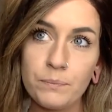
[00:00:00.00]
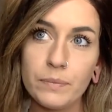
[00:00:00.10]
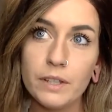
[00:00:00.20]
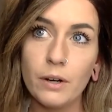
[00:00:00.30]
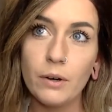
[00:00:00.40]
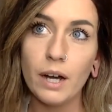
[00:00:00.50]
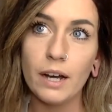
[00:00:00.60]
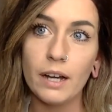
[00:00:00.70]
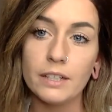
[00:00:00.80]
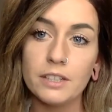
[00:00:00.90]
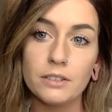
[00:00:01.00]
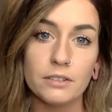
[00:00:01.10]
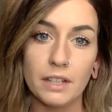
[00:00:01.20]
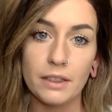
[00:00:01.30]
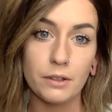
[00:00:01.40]
you know, to
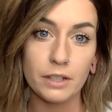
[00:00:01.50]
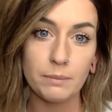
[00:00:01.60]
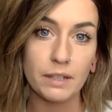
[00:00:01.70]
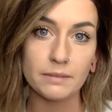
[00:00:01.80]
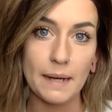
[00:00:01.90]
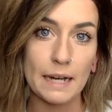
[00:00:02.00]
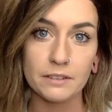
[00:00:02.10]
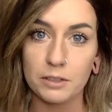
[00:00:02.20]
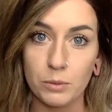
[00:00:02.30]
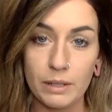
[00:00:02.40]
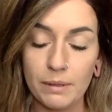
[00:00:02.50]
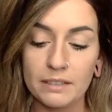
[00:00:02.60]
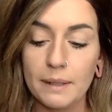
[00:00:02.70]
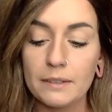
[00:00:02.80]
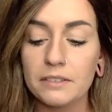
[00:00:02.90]
lose like 30 plus pounds or 20 plus
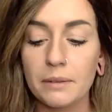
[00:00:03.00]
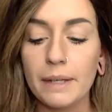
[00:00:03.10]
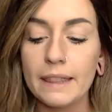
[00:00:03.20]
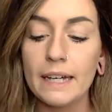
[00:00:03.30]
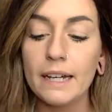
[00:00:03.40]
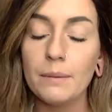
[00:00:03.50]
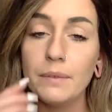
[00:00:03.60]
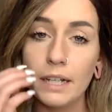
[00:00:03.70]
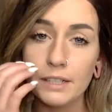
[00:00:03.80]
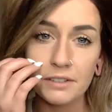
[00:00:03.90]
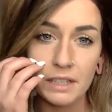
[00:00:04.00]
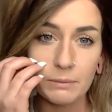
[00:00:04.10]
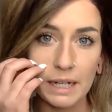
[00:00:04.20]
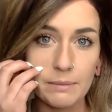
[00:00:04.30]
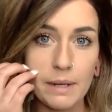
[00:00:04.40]
pounds or something like that. I'm not just going to
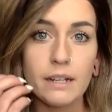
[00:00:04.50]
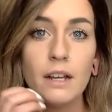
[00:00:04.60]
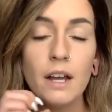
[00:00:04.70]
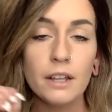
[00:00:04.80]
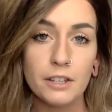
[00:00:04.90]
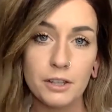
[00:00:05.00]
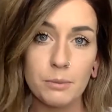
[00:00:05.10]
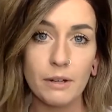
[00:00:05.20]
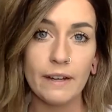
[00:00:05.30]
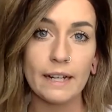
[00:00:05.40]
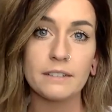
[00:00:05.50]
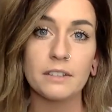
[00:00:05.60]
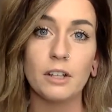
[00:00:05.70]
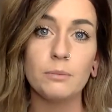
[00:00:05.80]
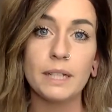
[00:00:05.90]
recommend the ThermoFed X
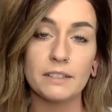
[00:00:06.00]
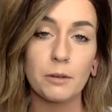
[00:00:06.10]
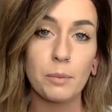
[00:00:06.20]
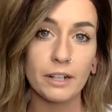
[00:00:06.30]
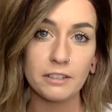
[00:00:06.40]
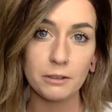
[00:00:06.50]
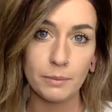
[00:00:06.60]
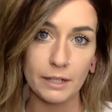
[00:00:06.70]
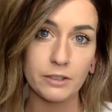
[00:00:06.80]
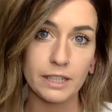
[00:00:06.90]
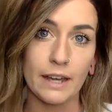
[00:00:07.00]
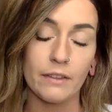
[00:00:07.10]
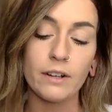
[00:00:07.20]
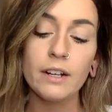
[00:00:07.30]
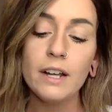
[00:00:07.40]
alone because our products are better
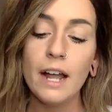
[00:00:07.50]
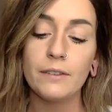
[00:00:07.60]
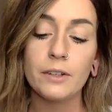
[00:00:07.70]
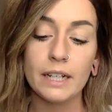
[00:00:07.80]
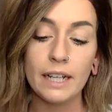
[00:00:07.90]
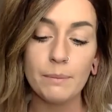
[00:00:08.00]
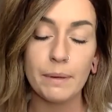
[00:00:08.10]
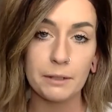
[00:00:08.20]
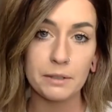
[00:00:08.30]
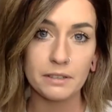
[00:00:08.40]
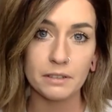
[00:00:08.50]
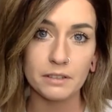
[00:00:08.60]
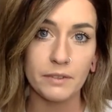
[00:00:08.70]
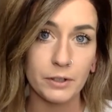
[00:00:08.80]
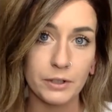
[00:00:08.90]
together and they're going to get better results
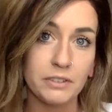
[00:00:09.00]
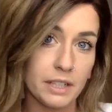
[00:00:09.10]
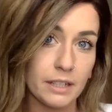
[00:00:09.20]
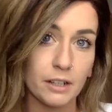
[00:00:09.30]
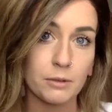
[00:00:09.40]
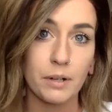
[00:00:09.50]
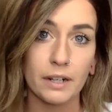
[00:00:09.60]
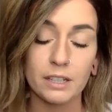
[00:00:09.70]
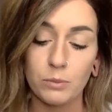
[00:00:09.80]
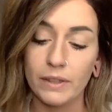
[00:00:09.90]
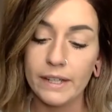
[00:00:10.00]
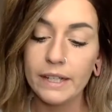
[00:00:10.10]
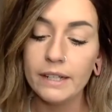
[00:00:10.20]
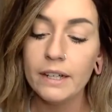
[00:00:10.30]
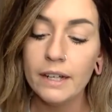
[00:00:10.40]
if they're using another product with
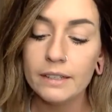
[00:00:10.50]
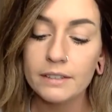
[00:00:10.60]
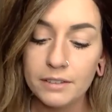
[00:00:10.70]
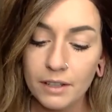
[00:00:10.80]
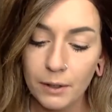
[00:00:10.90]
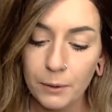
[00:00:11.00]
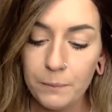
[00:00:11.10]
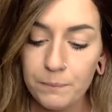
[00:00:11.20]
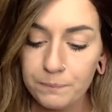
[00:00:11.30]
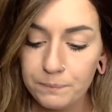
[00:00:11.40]
it. So